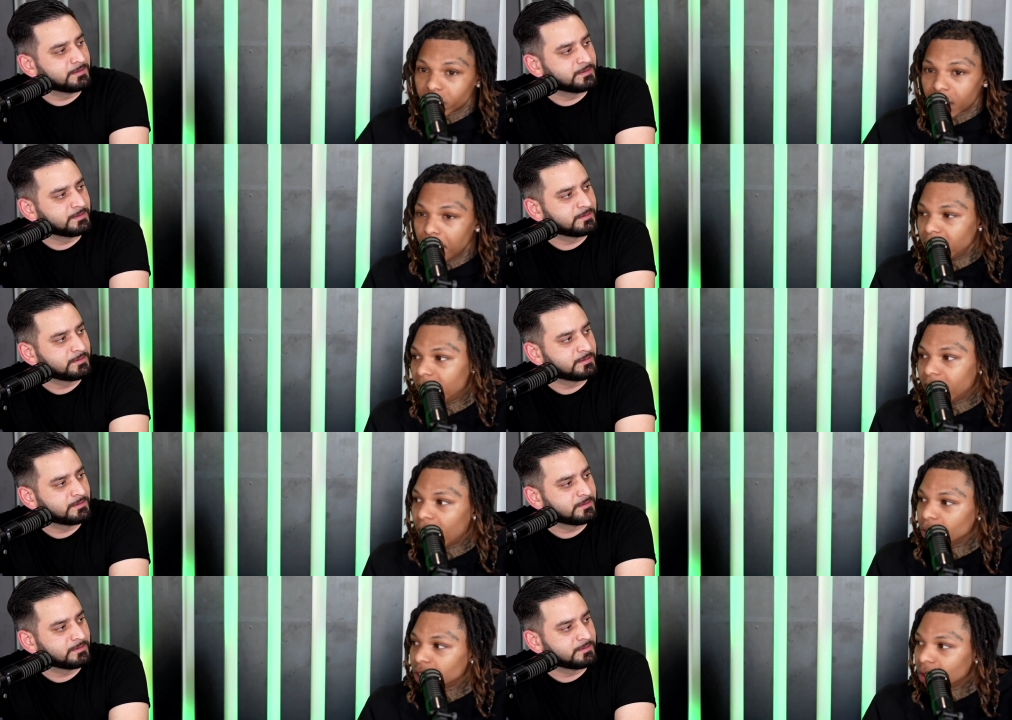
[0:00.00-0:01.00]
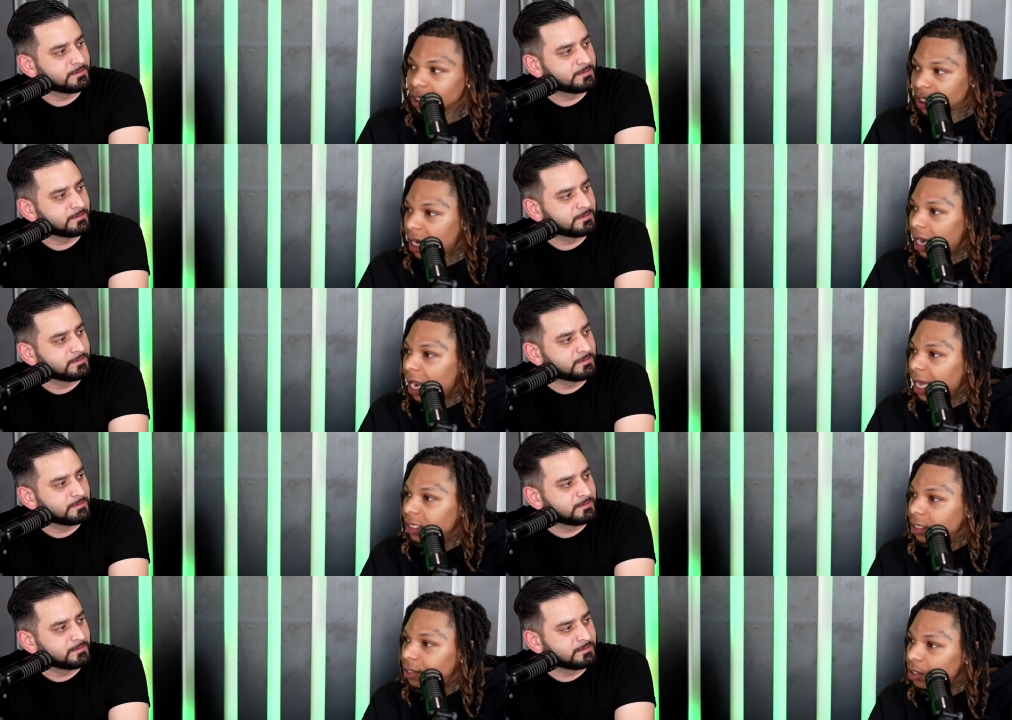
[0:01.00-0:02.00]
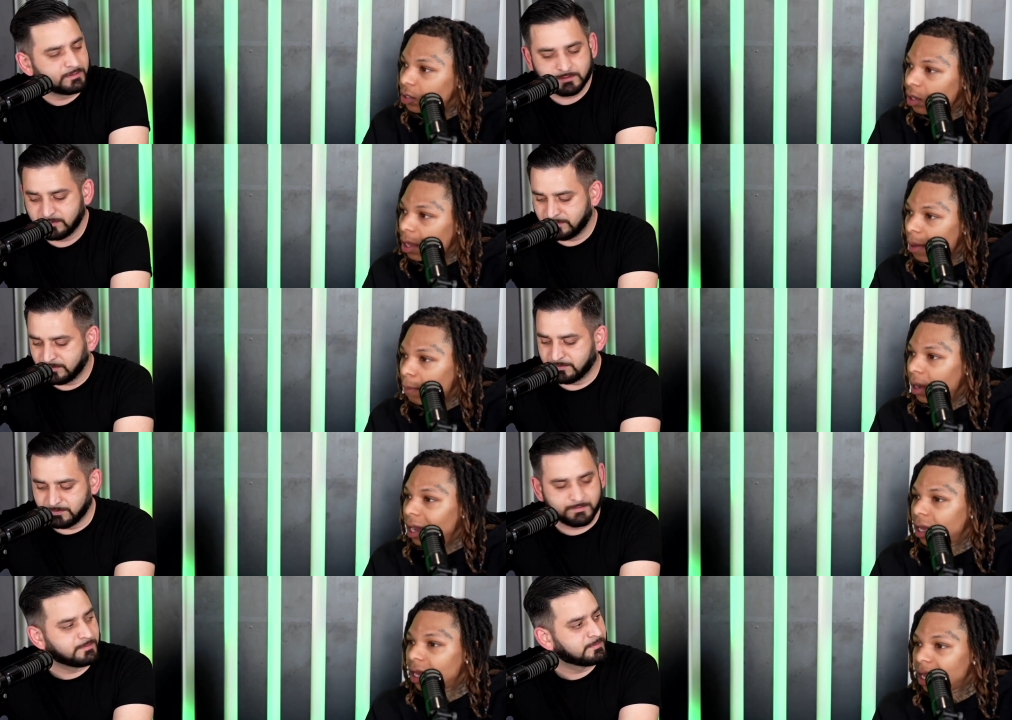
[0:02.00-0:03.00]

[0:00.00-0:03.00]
Speaker 1: was coming in, I was doing shit I liked to do, but